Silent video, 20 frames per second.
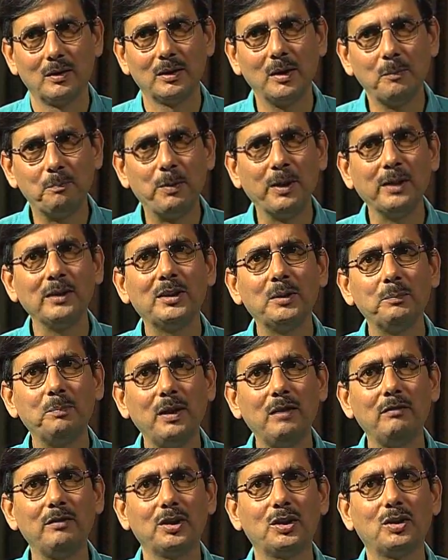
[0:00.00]
the
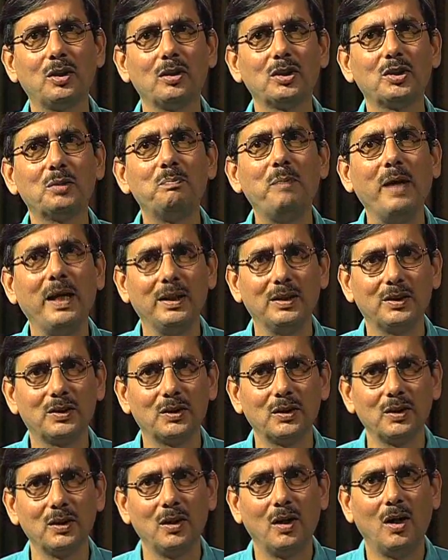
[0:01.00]
principal resource
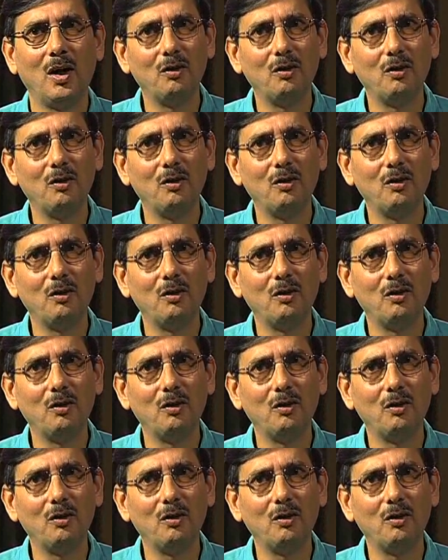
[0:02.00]
base